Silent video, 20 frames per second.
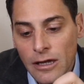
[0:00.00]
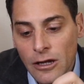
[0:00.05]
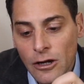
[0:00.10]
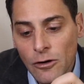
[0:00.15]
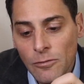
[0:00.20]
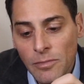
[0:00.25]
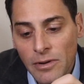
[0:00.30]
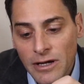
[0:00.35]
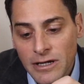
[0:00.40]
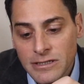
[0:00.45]

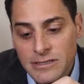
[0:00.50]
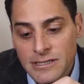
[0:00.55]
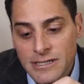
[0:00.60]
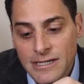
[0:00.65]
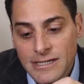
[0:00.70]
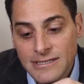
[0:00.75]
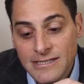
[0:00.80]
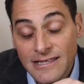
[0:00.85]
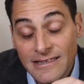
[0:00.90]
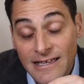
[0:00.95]
earbuds,
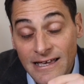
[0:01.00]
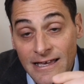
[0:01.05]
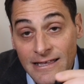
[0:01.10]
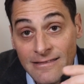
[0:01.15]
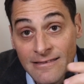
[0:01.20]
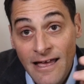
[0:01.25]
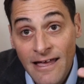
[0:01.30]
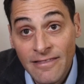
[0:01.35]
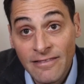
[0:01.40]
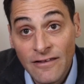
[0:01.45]
is that
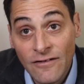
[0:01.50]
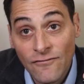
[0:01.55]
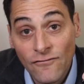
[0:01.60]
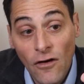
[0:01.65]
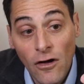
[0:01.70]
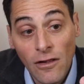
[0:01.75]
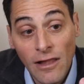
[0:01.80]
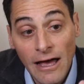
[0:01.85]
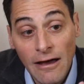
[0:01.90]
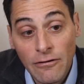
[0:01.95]
they tend to
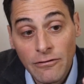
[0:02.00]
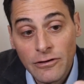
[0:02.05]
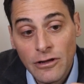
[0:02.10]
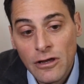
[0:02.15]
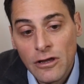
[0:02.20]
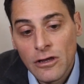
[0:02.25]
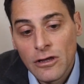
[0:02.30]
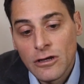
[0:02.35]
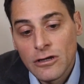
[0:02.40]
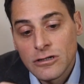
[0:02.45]
fall out.
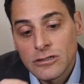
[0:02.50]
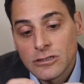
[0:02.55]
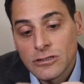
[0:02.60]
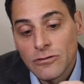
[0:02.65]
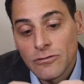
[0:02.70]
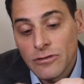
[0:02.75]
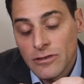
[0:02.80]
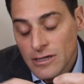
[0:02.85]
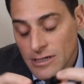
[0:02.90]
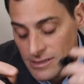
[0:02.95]

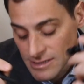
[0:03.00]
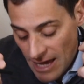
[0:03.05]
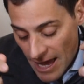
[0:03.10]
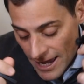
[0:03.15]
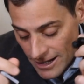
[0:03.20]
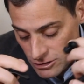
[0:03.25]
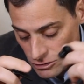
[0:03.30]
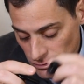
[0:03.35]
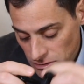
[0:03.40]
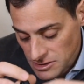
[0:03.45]
So these
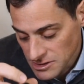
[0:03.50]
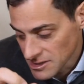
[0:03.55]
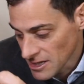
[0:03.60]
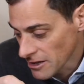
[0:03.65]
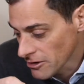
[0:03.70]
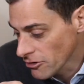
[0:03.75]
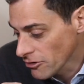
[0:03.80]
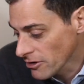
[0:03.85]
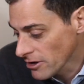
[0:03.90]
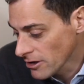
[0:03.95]
actually
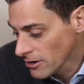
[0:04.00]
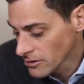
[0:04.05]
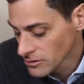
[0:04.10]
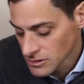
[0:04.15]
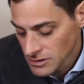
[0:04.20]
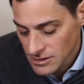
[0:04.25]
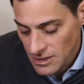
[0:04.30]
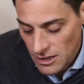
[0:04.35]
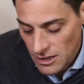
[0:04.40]
stay in your ears.